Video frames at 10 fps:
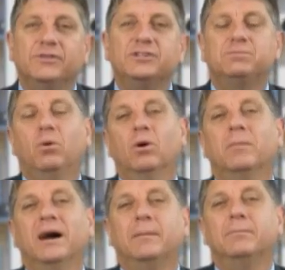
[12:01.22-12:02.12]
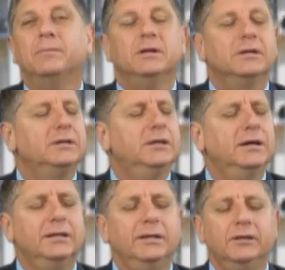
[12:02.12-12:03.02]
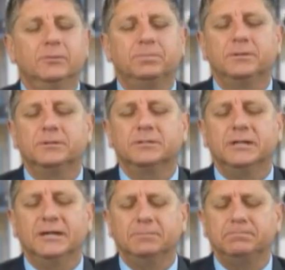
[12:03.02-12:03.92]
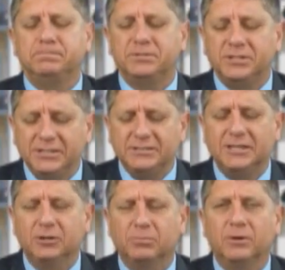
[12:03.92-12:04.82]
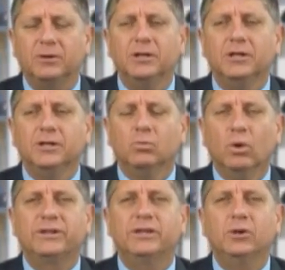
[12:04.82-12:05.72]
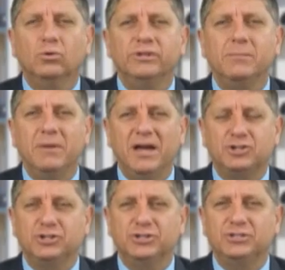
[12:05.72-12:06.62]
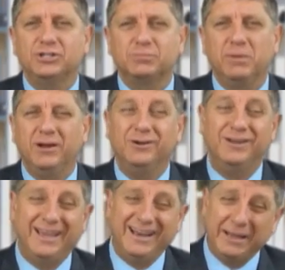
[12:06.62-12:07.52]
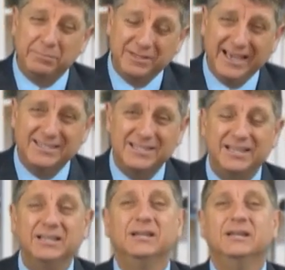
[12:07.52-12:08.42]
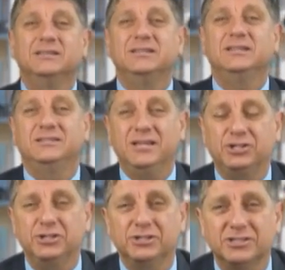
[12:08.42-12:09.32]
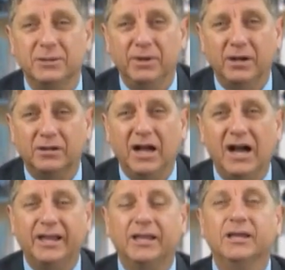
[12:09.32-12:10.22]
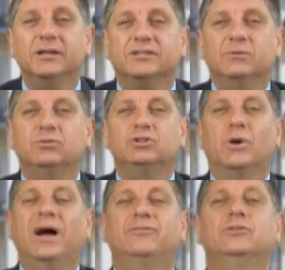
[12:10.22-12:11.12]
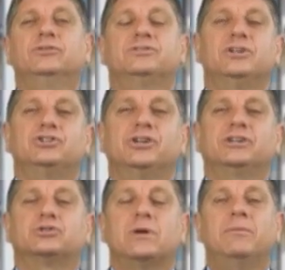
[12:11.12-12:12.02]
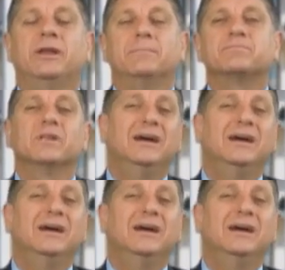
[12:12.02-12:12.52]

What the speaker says: This poor mom, God help her, God please help her. One can only imagine the despair, and I'm guessing the addiction to some narcotic that would drive her to such extremity.